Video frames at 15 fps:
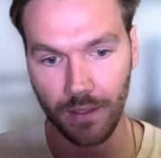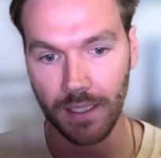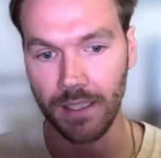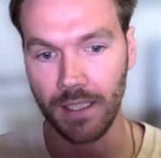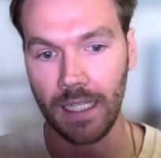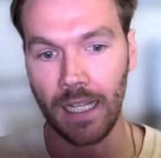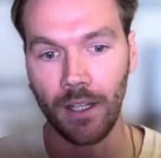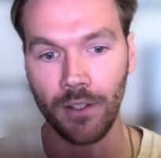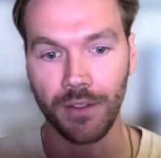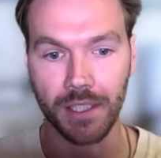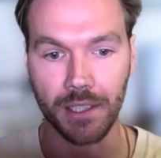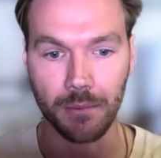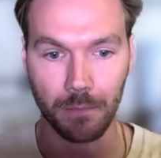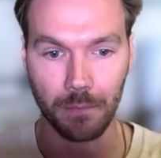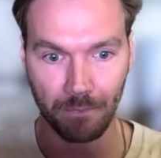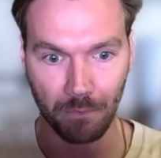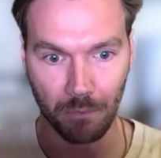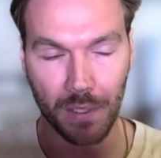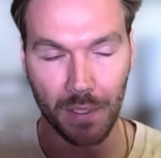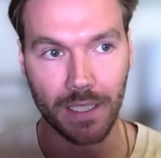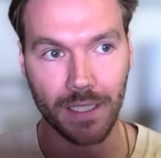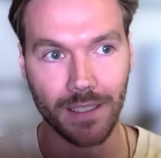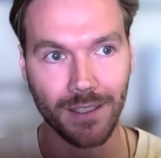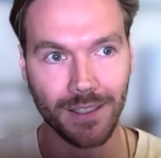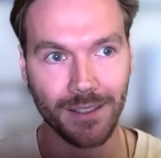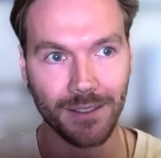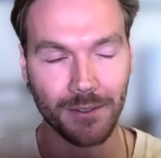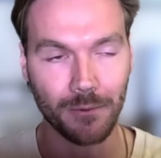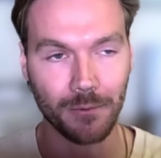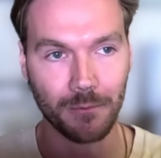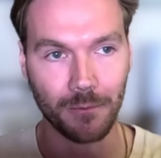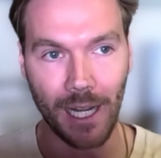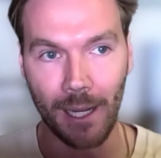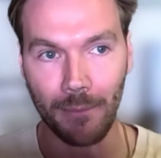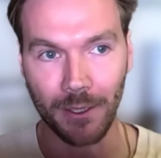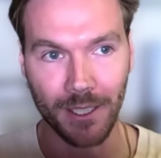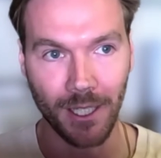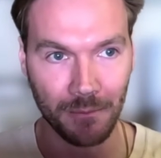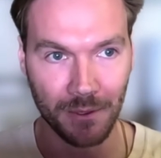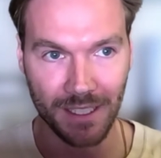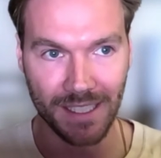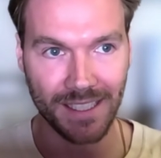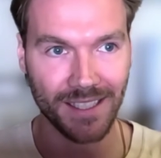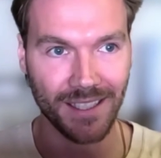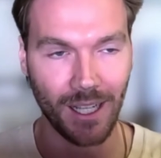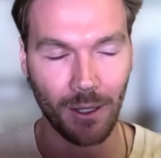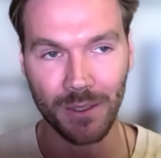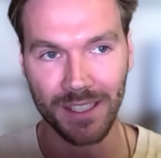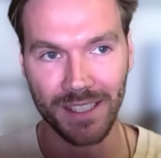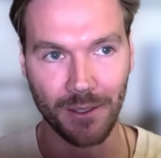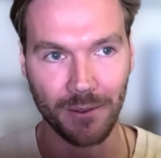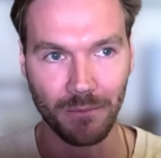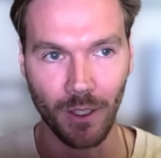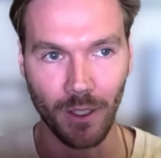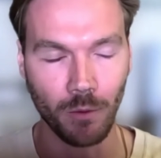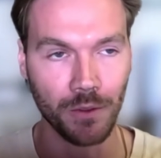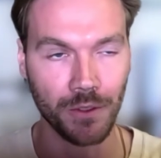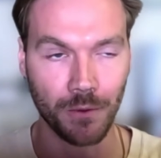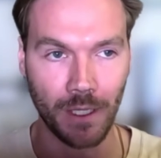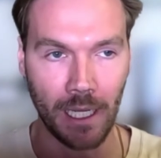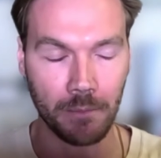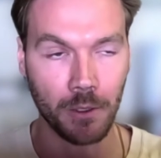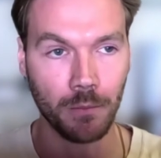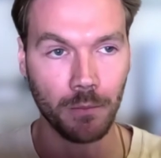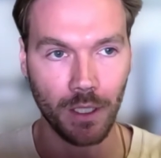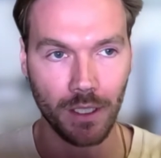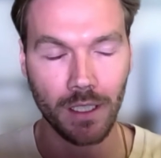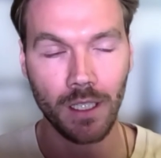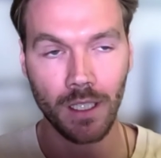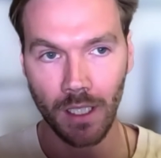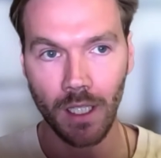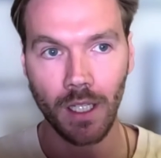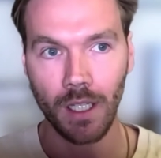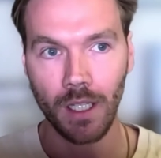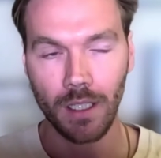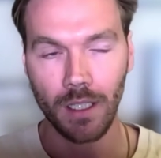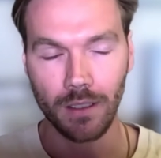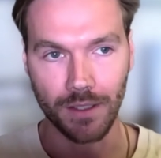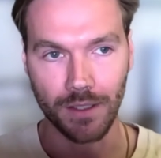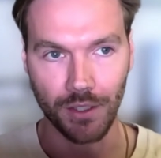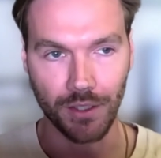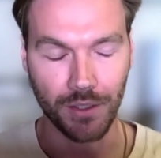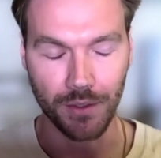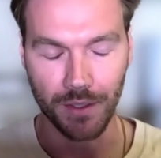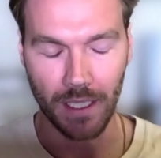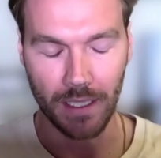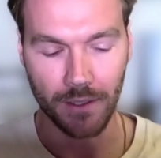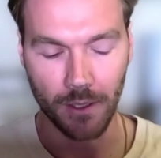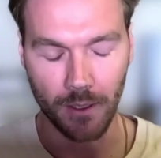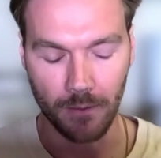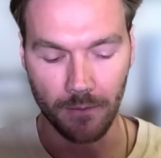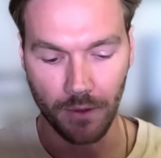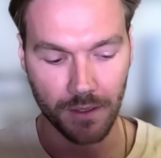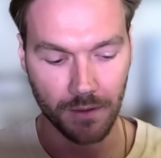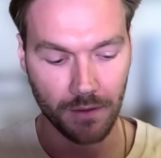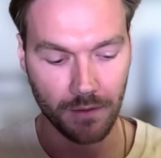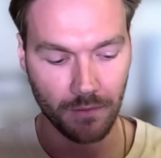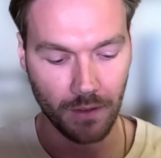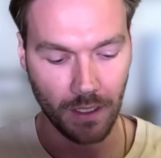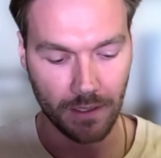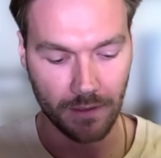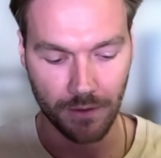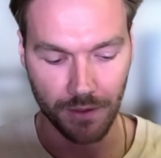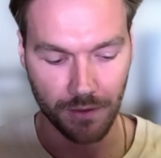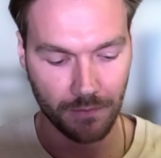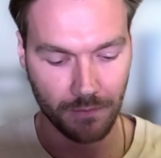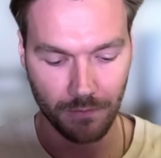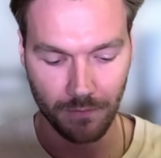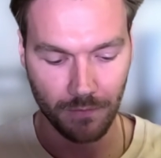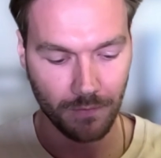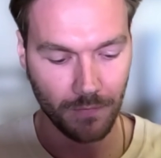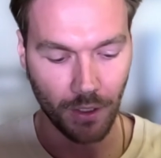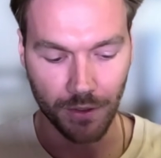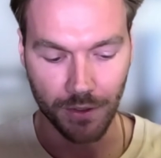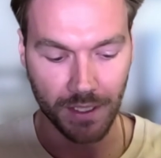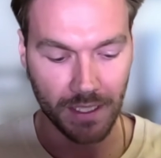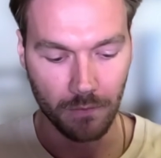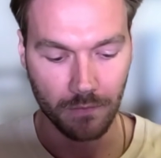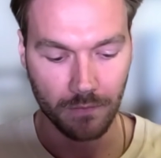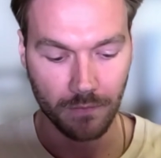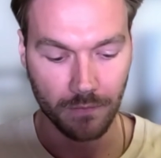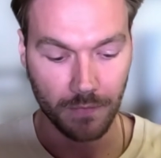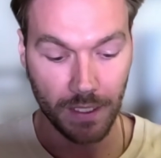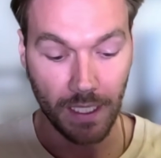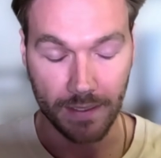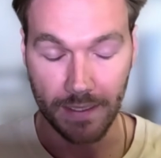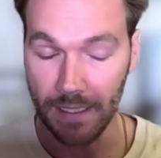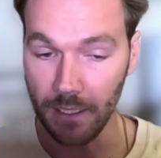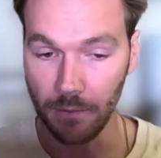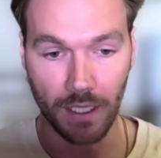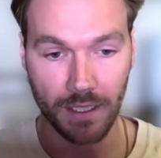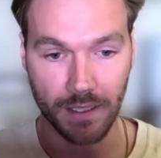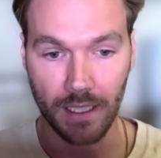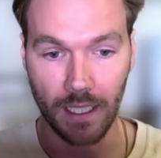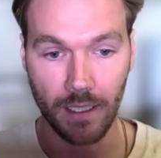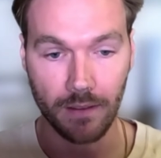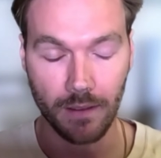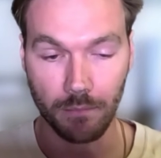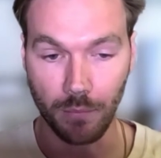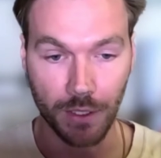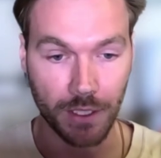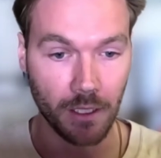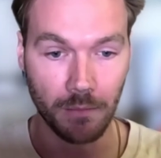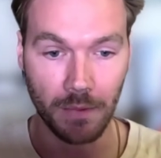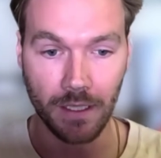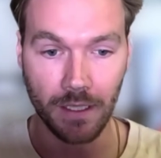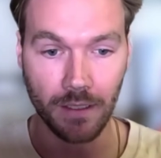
out these big rapper companies? I wouldn't say Lovable's a rapper, but let's just use that term for like just understanding. Yeah, cannibalizing that, bringing them in and